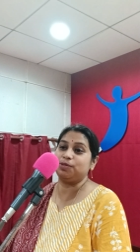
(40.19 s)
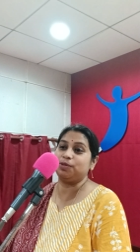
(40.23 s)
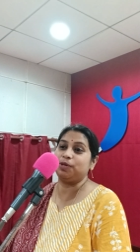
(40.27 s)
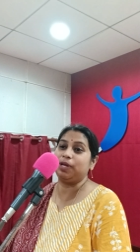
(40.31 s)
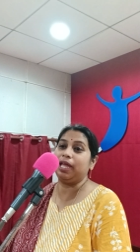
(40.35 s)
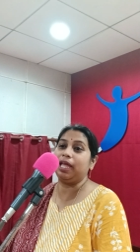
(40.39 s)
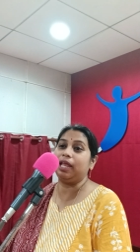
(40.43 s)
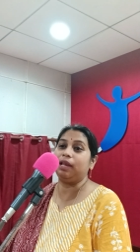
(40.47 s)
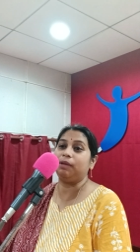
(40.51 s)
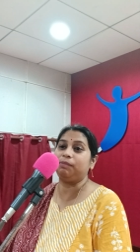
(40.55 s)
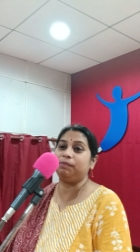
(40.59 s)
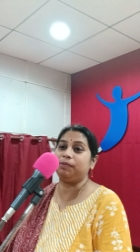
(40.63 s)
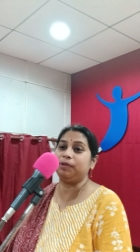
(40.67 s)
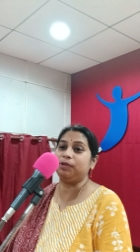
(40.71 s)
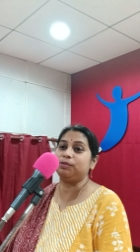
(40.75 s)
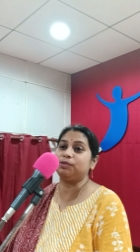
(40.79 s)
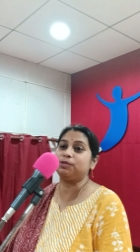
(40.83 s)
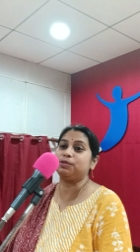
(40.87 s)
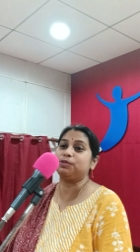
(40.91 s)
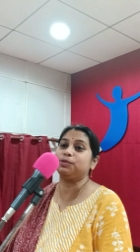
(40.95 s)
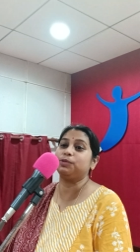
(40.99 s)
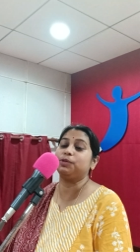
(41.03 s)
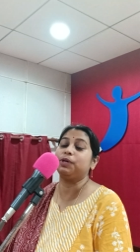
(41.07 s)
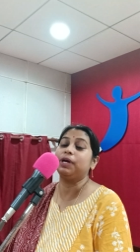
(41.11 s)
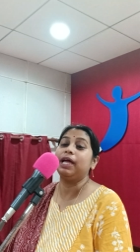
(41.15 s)
So, help you
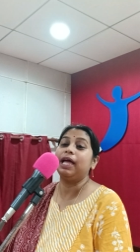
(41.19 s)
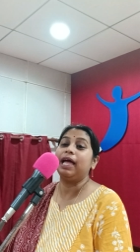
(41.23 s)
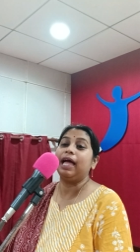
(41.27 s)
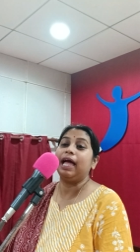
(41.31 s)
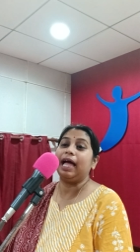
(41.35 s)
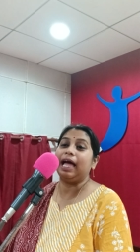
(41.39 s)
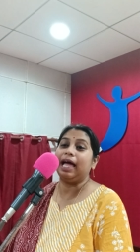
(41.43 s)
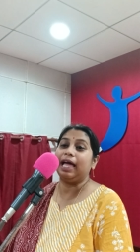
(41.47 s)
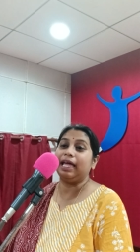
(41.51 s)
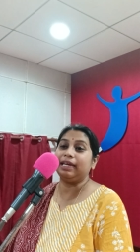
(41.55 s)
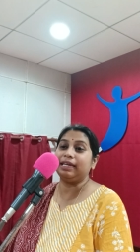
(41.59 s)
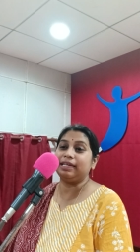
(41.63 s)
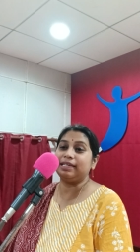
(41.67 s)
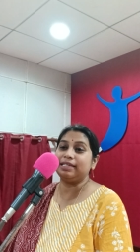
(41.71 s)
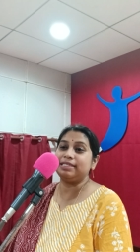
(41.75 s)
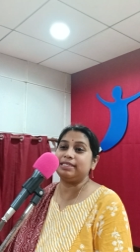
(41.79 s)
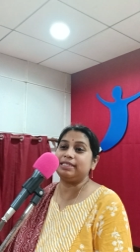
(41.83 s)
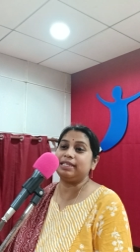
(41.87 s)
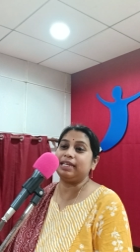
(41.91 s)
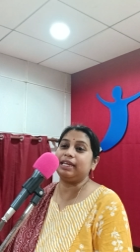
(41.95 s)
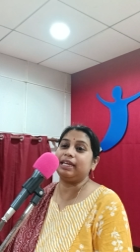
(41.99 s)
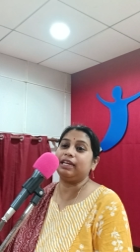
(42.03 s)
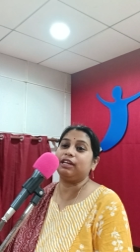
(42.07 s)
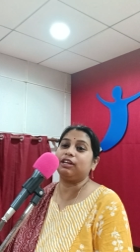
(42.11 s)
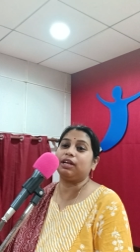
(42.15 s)
to
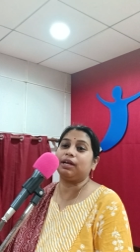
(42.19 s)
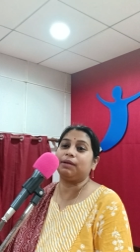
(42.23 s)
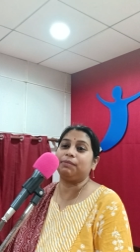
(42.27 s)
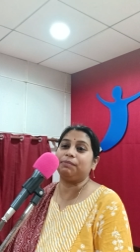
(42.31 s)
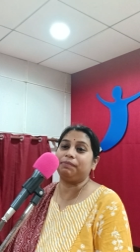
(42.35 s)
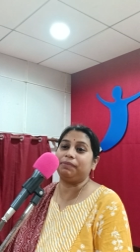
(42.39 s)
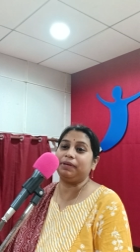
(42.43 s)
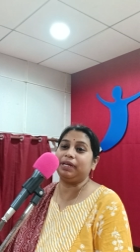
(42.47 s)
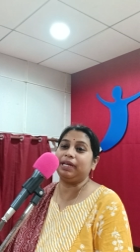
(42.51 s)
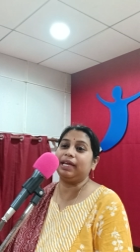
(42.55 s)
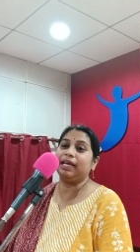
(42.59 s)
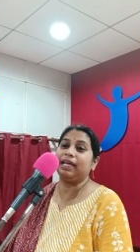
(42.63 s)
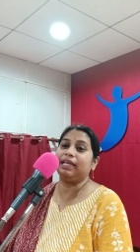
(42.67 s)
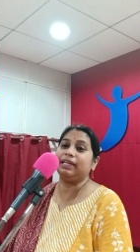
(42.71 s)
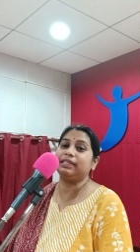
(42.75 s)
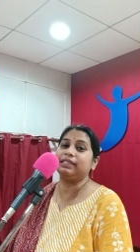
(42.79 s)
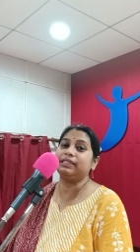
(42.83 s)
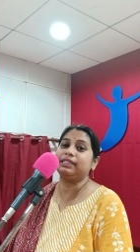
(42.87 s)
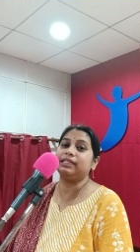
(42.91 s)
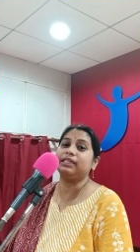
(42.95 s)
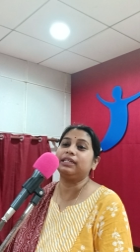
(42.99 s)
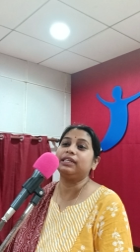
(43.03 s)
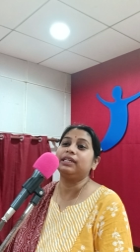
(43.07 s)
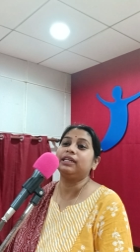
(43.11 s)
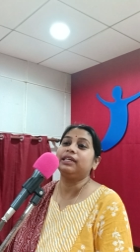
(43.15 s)
understand and
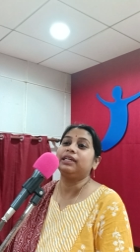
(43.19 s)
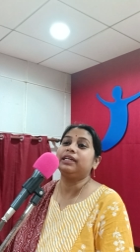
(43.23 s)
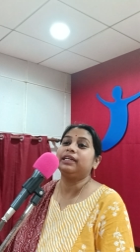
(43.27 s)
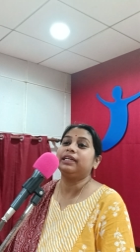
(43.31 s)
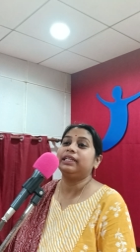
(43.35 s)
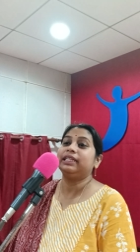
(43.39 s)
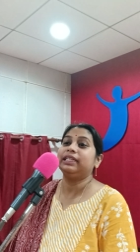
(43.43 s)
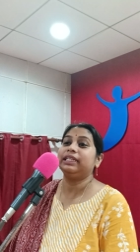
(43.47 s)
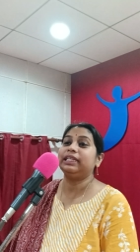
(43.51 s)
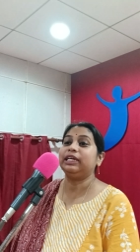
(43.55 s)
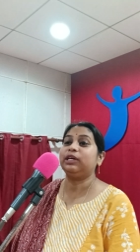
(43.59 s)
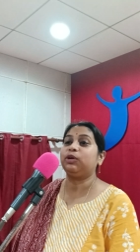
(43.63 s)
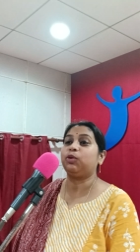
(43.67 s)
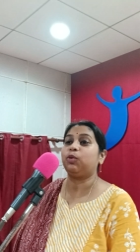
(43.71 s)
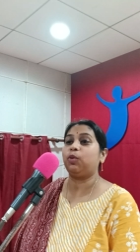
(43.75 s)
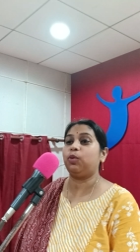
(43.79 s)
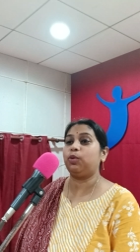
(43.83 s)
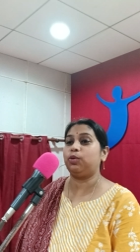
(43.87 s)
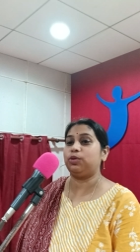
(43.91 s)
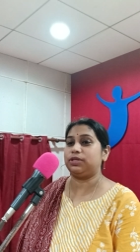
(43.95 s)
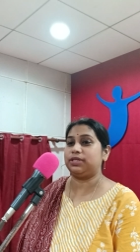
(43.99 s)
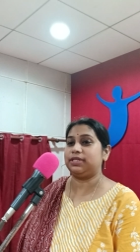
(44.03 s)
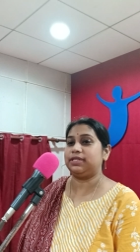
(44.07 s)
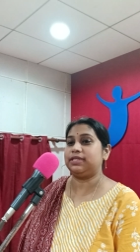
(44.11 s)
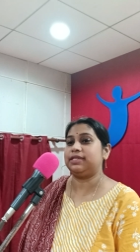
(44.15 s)
comprehend the
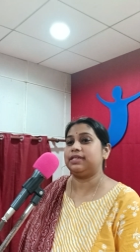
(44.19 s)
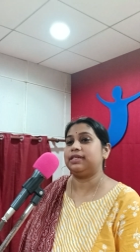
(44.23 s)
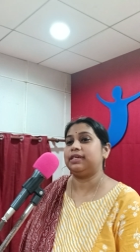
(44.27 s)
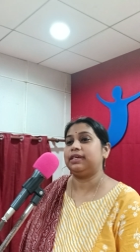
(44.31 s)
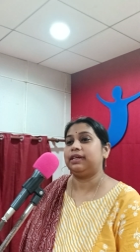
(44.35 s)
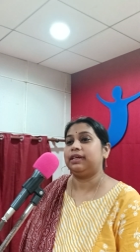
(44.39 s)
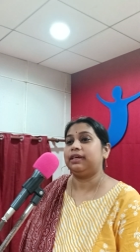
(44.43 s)
course.